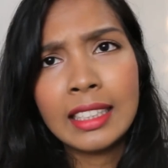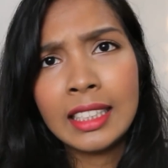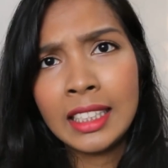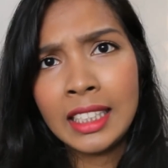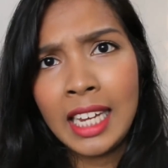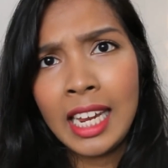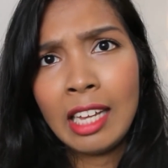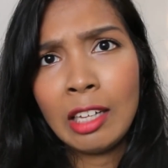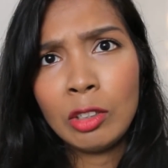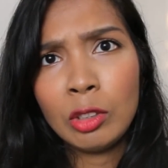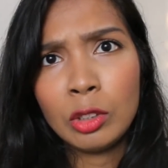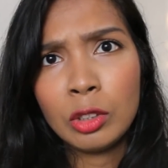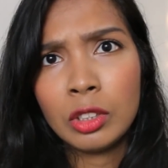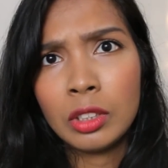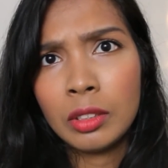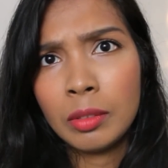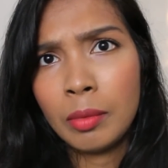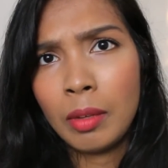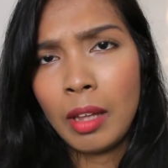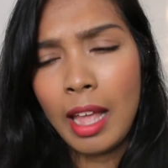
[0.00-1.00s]

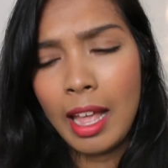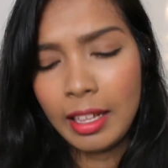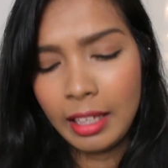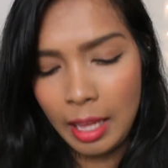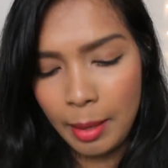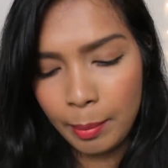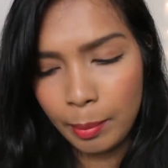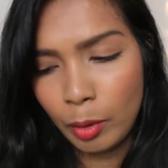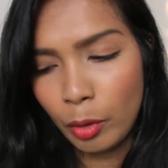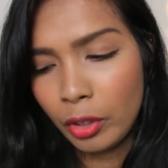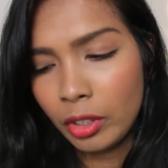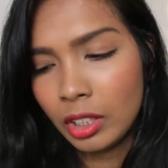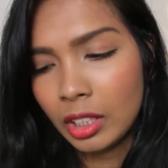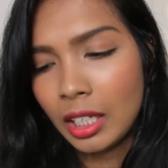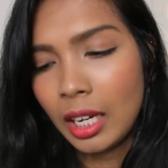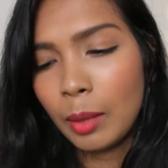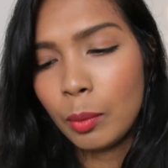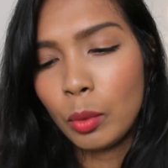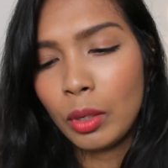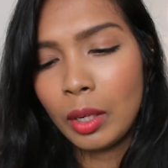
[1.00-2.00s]
sales at that point in
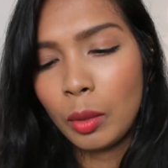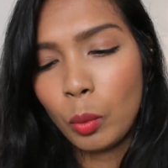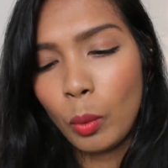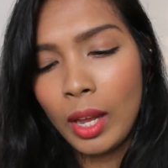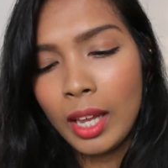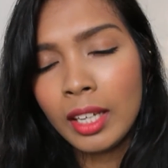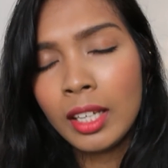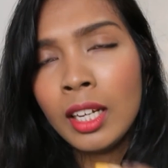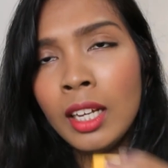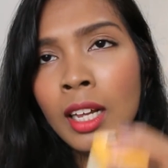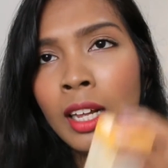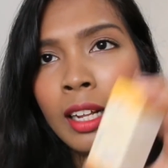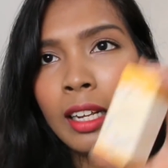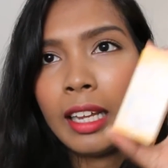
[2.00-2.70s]
time when I went.